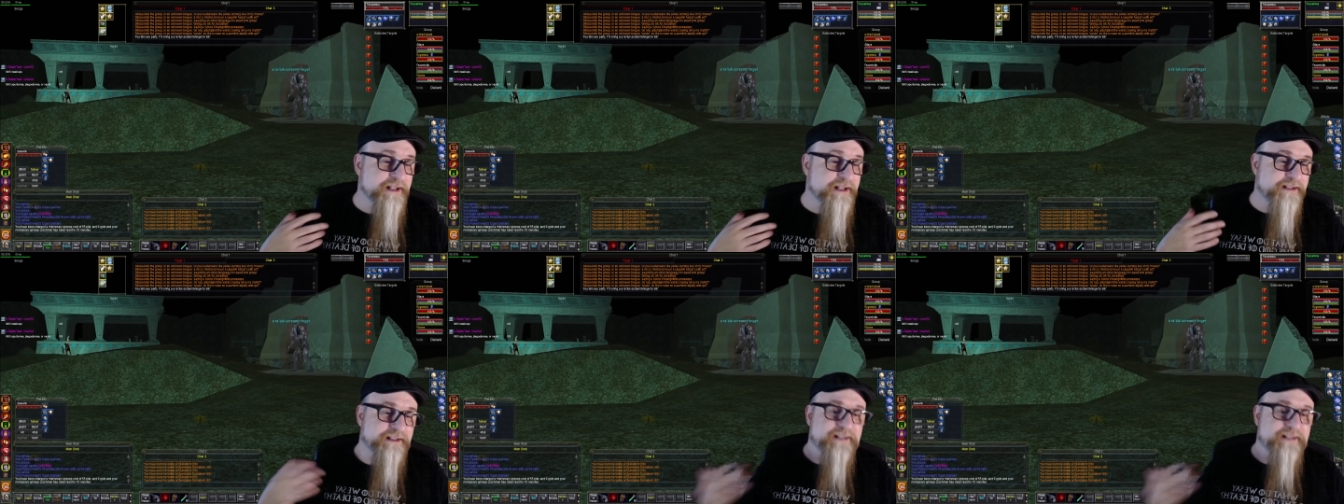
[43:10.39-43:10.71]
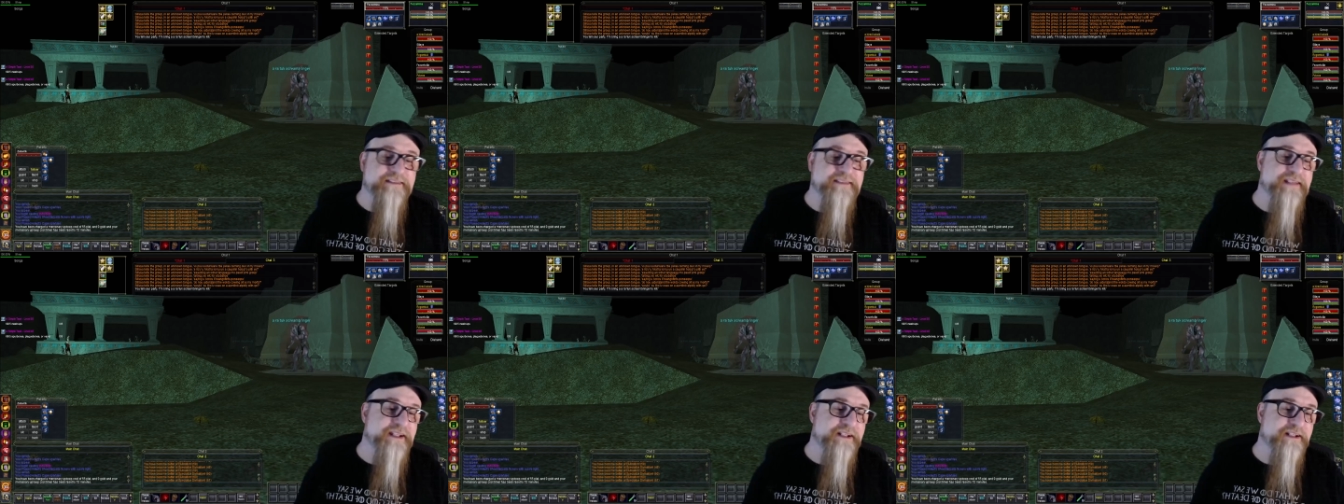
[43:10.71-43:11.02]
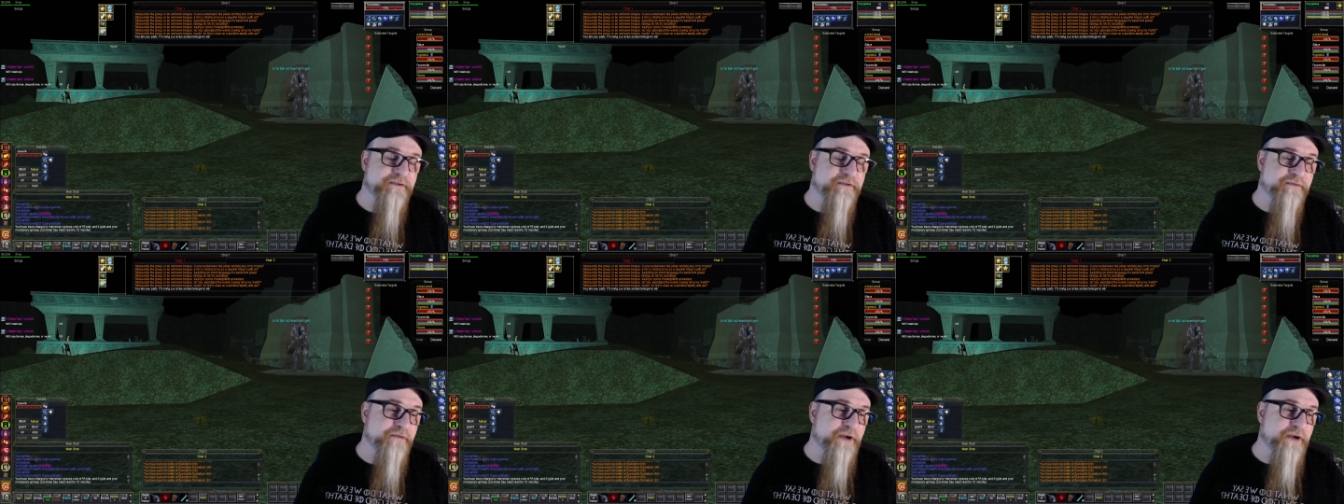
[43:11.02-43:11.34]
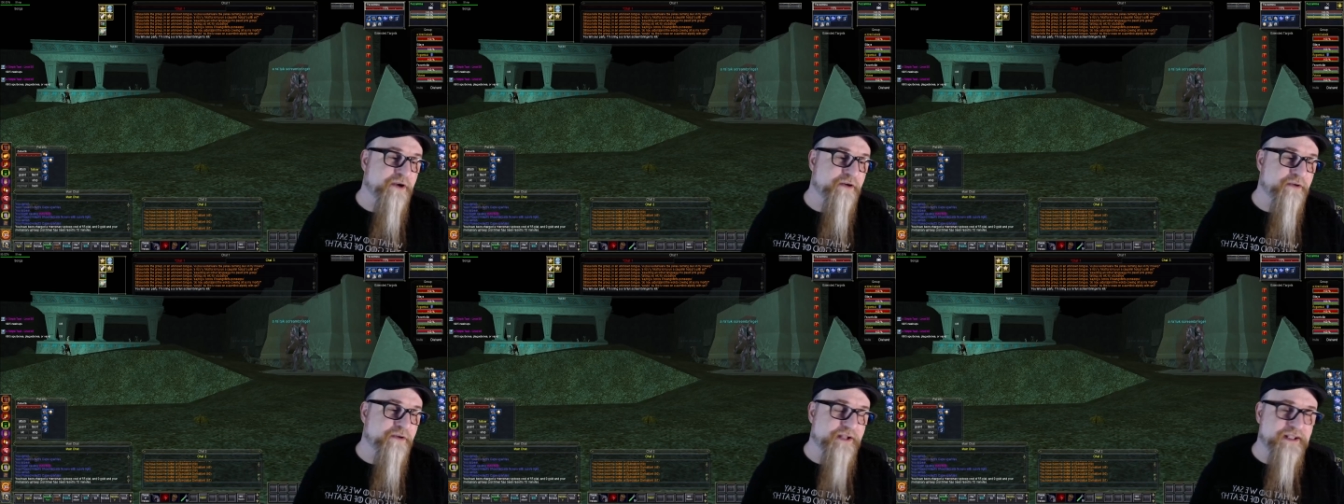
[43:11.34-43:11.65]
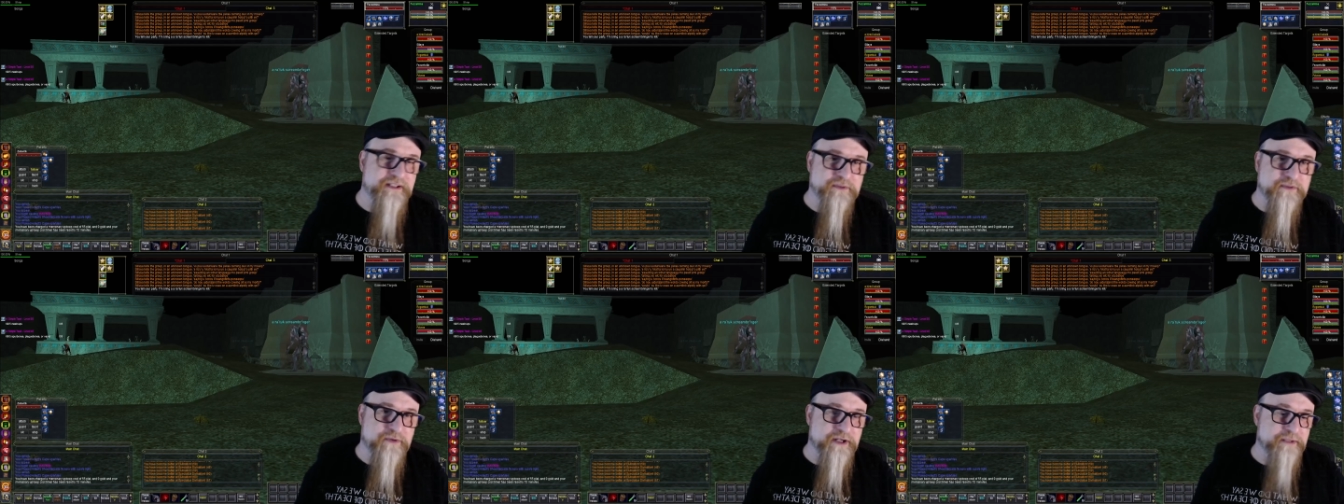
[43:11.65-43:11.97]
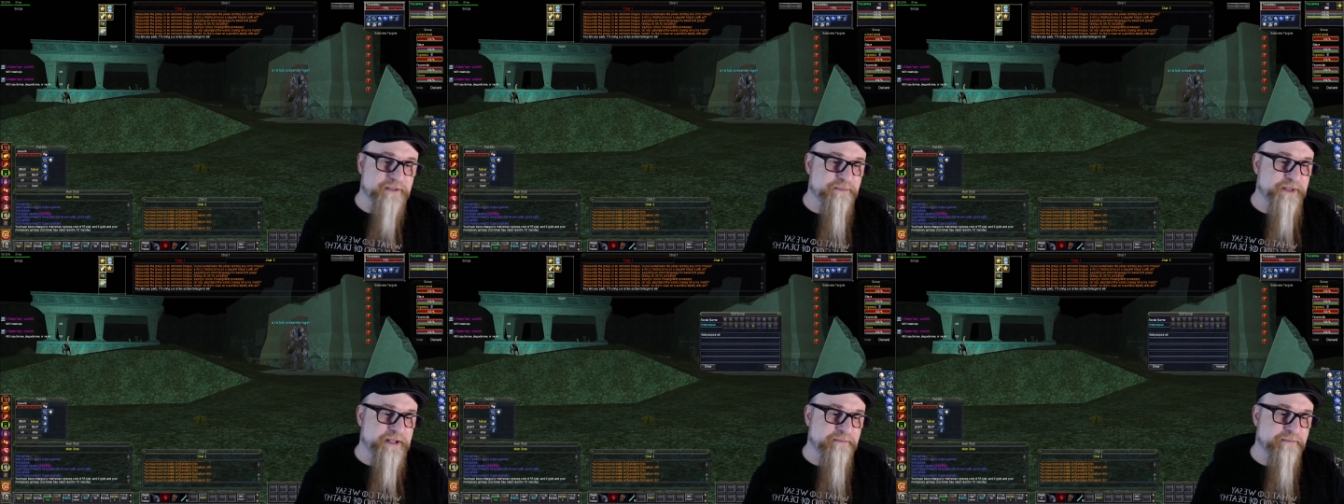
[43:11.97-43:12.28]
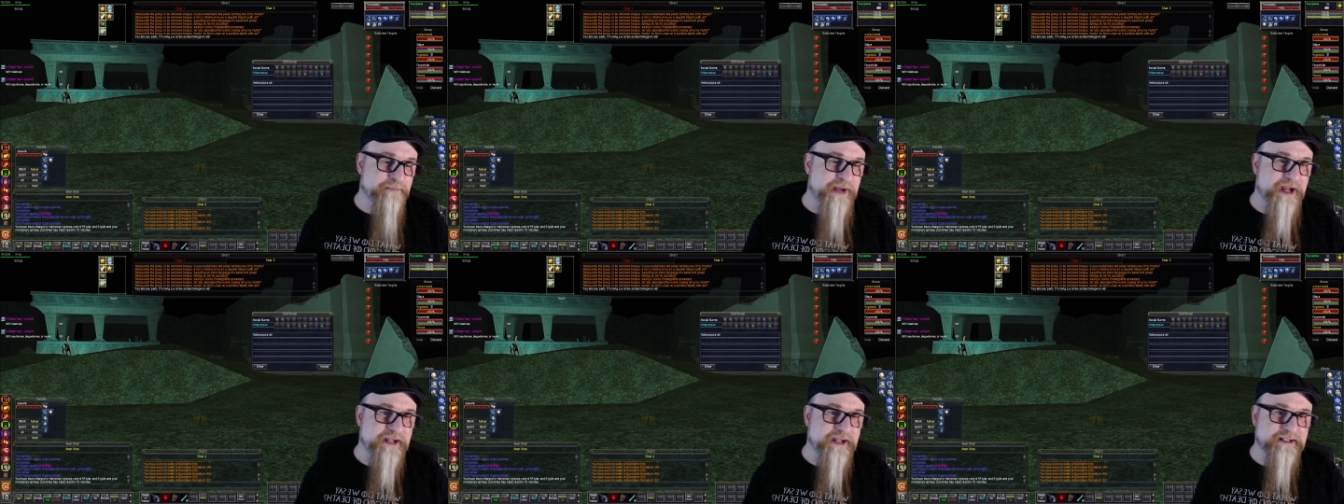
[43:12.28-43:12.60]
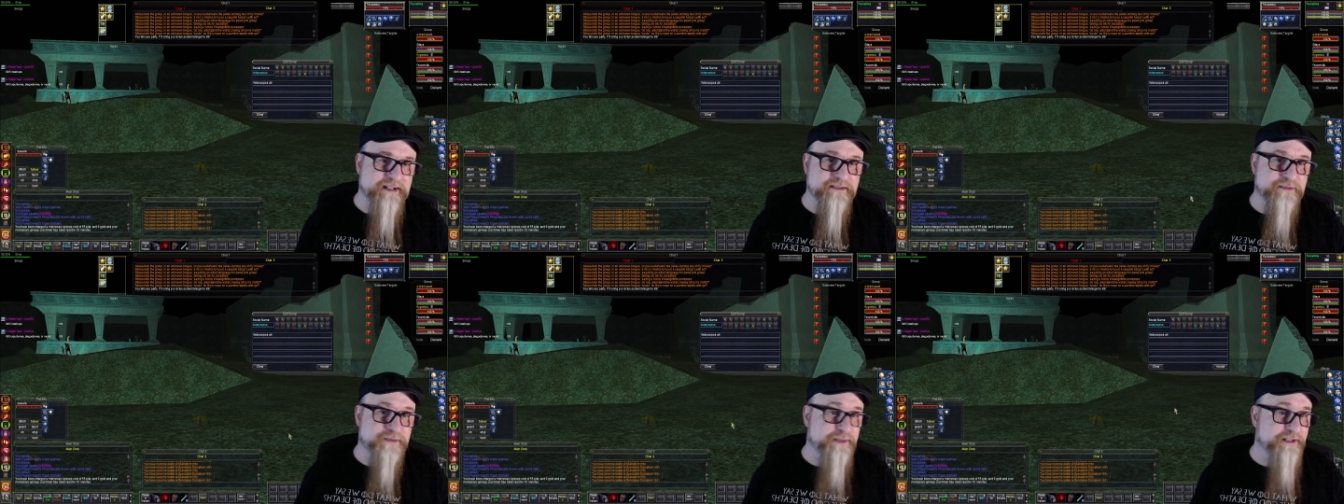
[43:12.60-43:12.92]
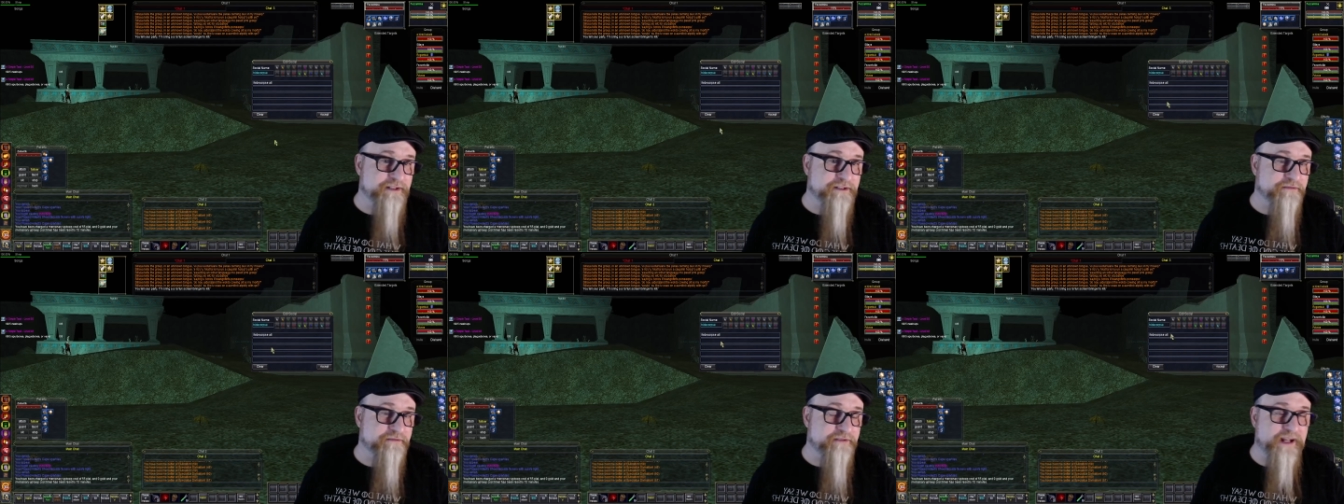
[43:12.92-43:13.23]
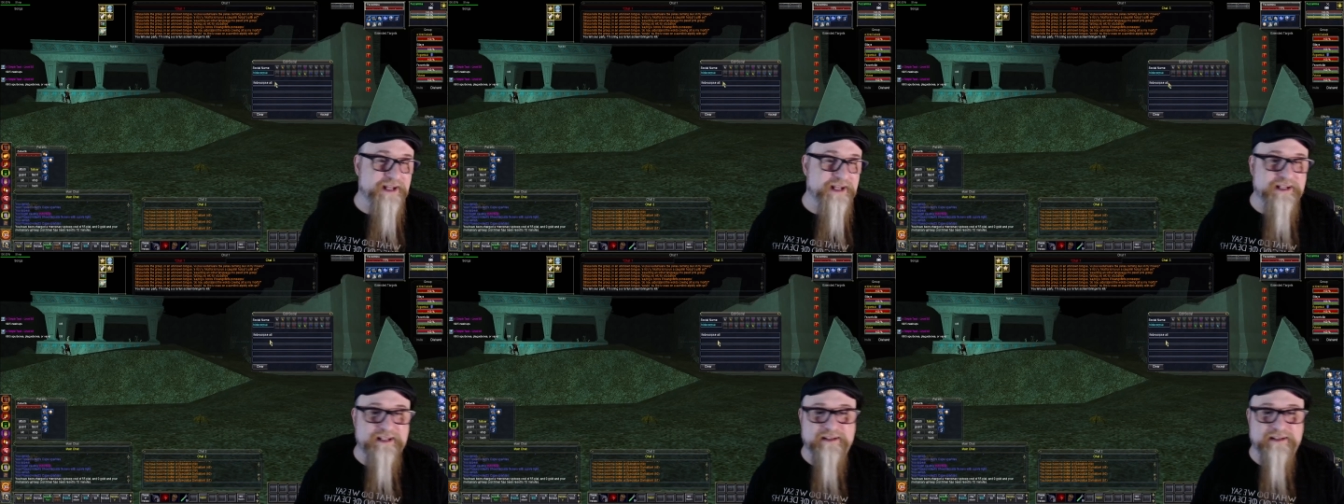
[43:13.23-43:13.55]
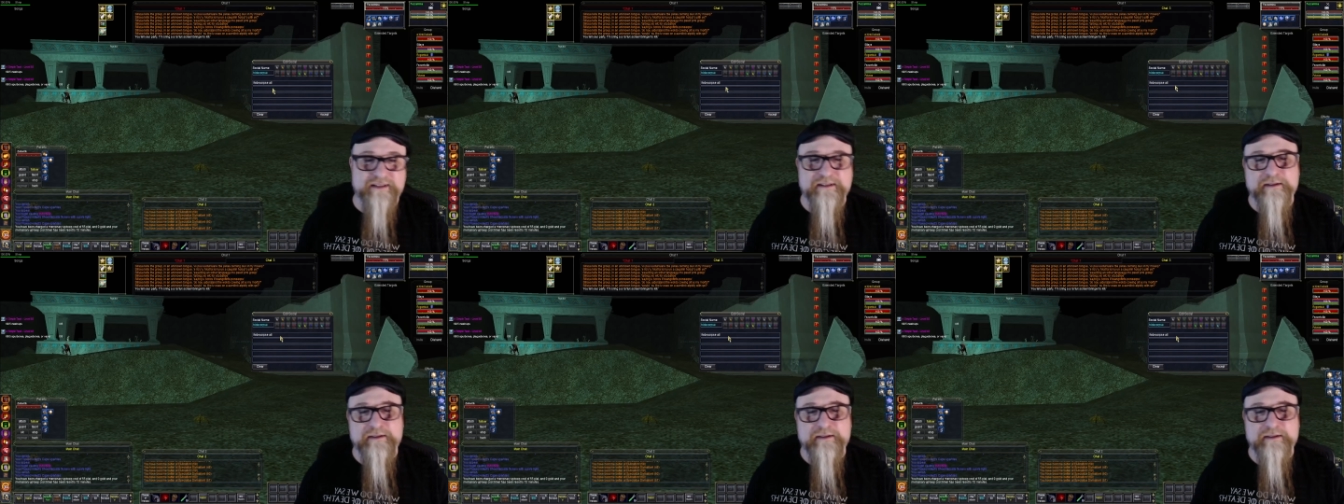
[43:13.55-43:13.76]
Let's say you're a rogue and you want to pick pockets while you're fighting.